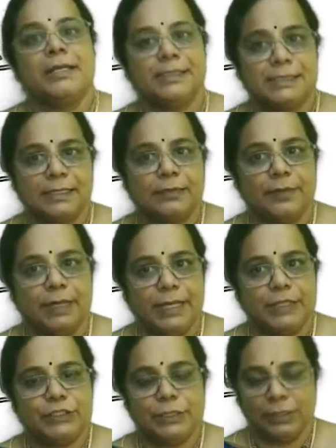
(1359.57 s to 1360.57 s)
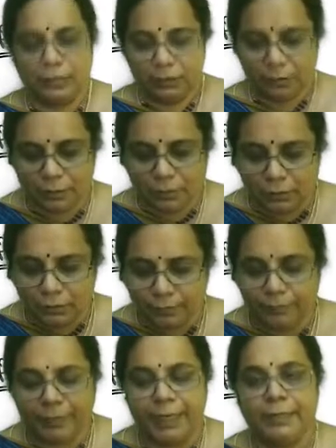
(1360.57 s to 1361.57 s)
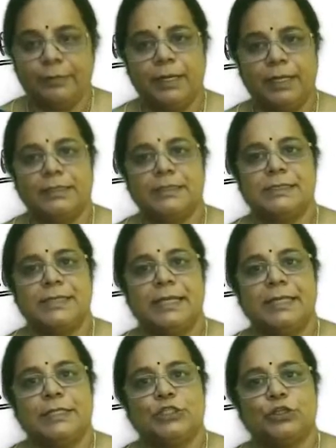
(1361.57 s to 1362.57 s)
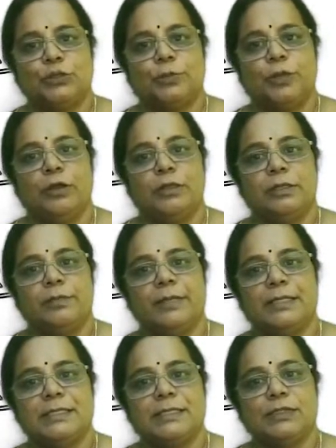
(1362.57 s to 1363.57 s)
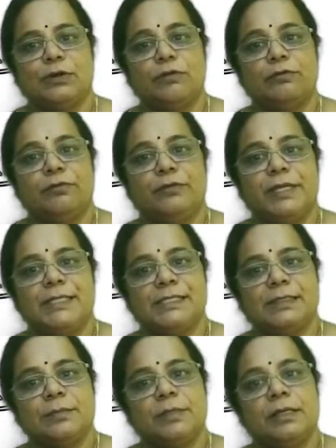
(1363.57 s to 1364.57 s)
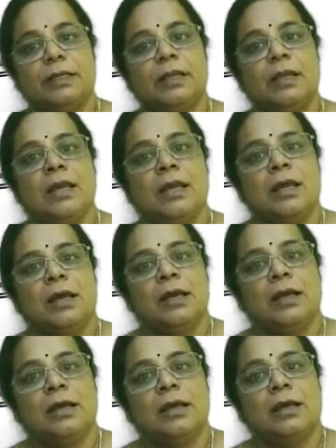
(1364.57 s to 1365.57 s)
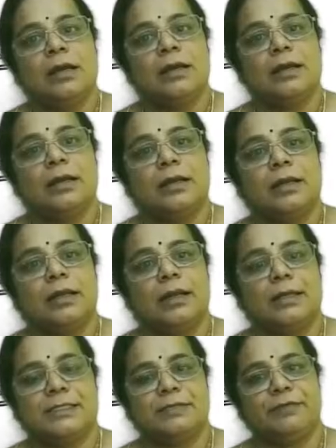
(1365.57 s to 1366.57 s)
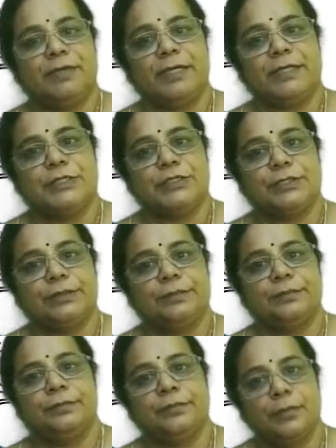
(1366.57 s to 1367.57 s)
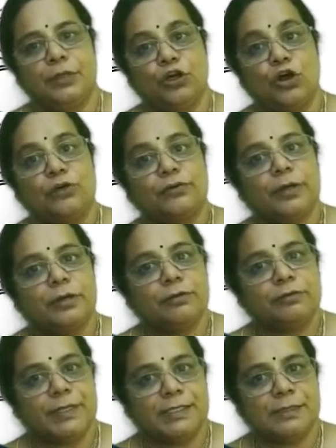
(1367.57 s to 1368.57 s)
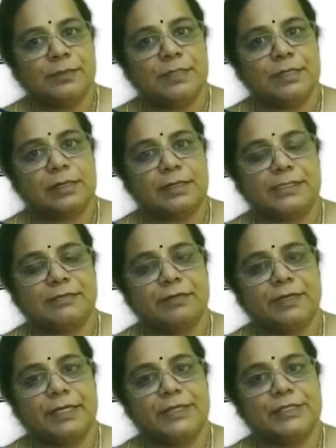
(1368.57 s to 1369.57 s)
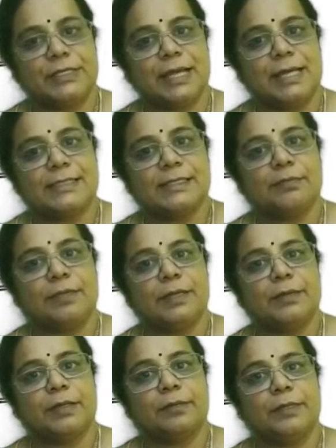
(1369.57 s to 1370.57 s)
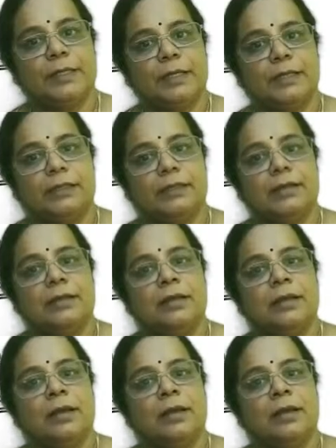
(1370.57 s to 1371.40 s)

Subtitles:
discrimination made by the state, it should be on the basis of reasonable classification, doctrine of reasonable classification as applicable under